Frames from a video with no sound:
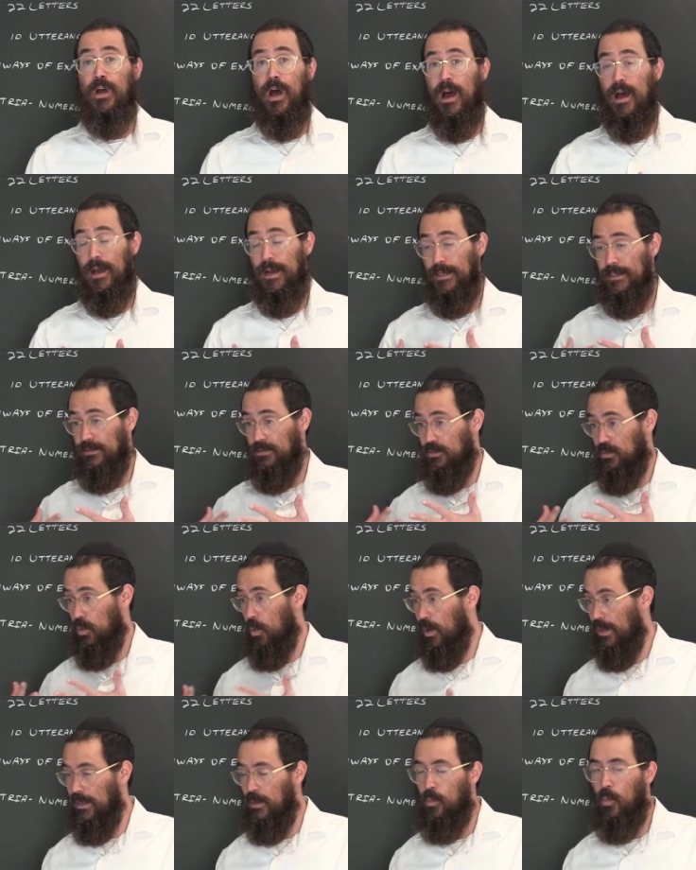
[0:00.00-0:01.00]
uh,
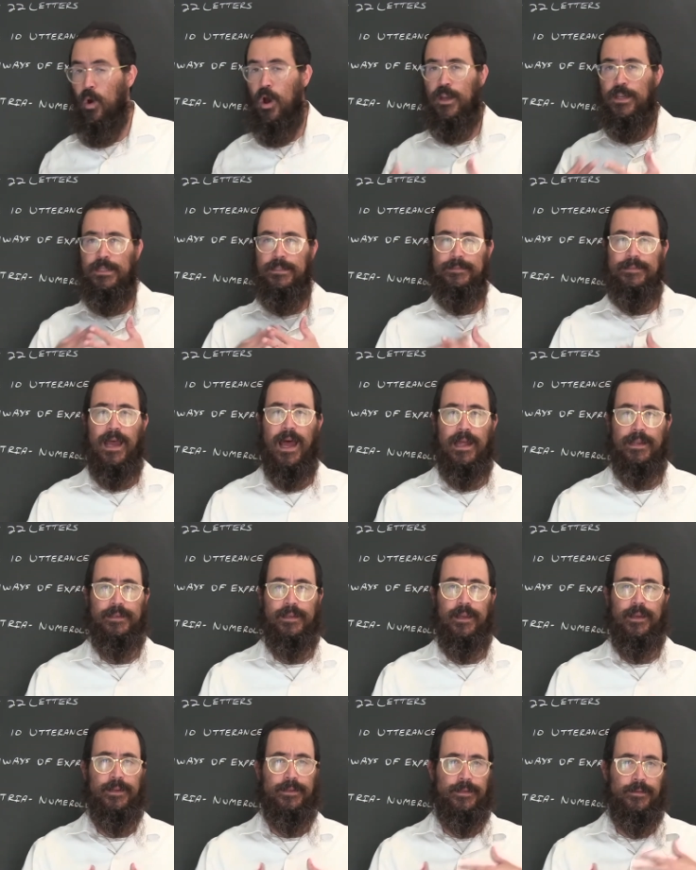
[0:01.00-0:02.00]
21 in
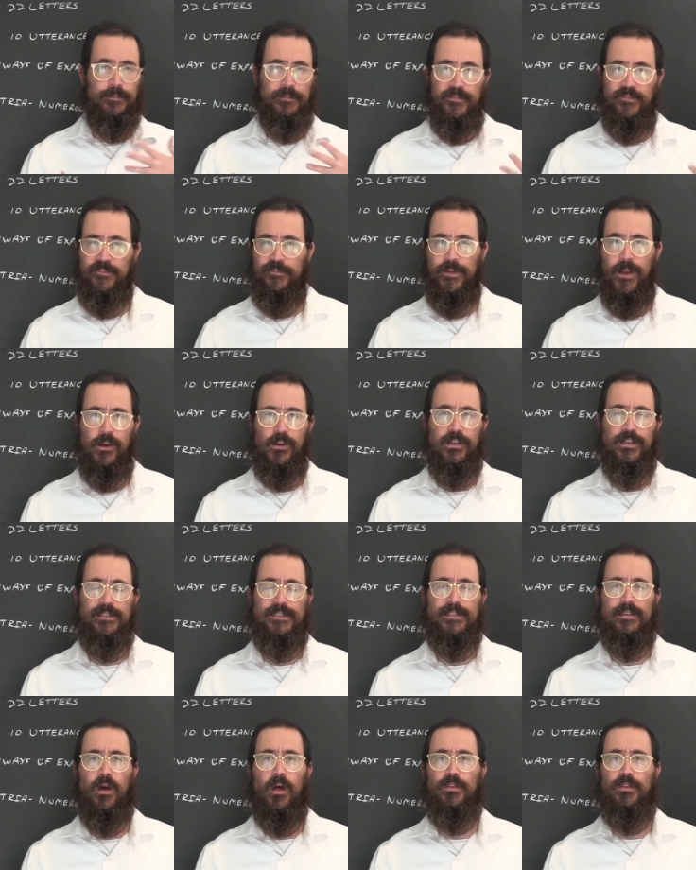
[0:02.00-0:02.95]
Tanya and in various